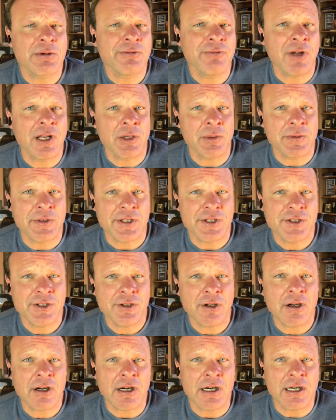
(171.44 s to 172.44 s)
following the
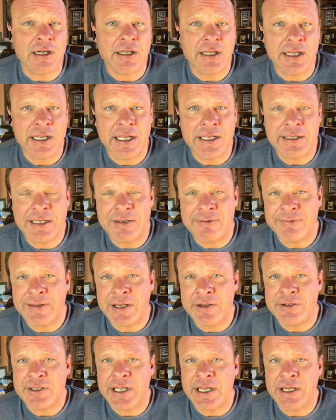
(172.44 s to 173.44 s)
star, and they
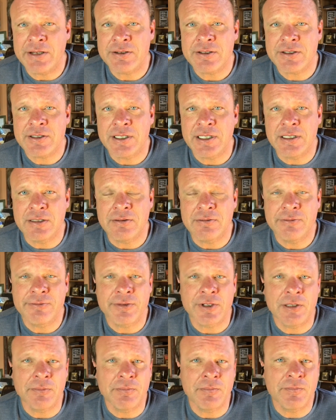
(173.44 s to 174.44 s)
found out
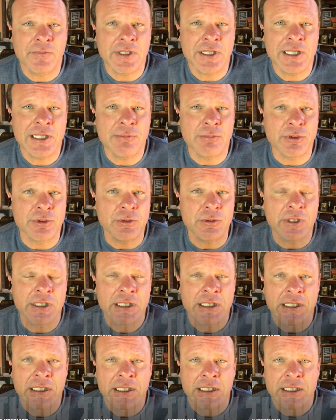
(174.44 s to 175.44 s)
from Hebrew
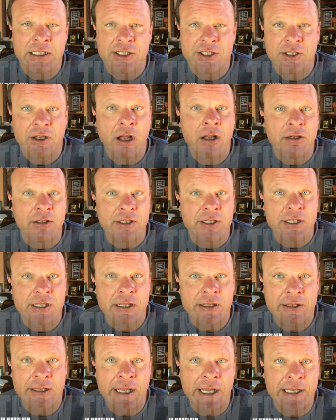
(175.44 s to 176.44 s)
scholars
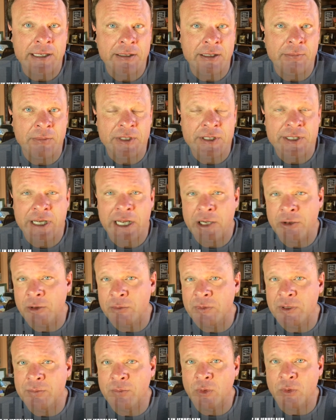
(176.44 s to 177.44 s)
that the Messiah would
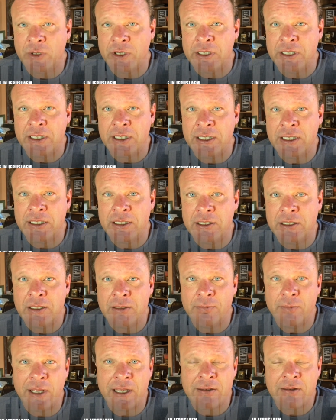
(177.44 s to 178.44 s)
be born in
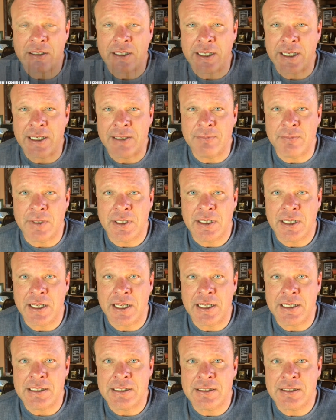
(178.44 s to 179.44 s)
Bethlehem.
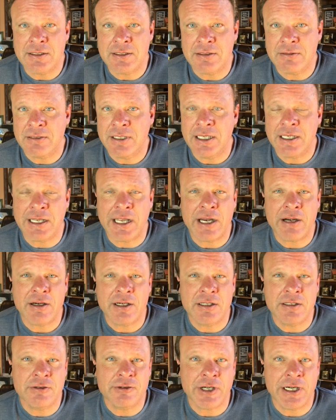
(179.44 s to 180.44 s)
And King
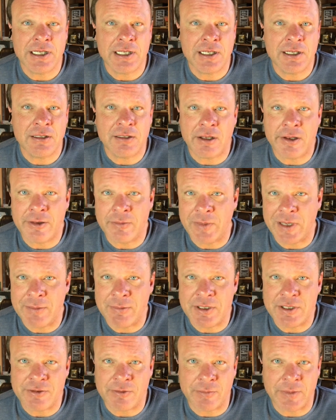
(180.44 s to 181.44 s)
Herod tried to kill all the
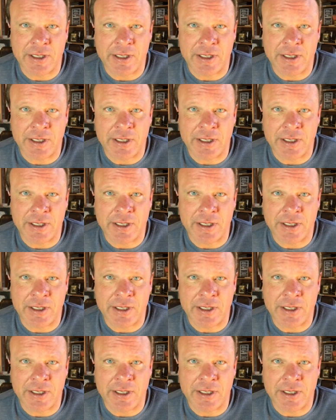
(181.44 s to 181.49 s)
babies from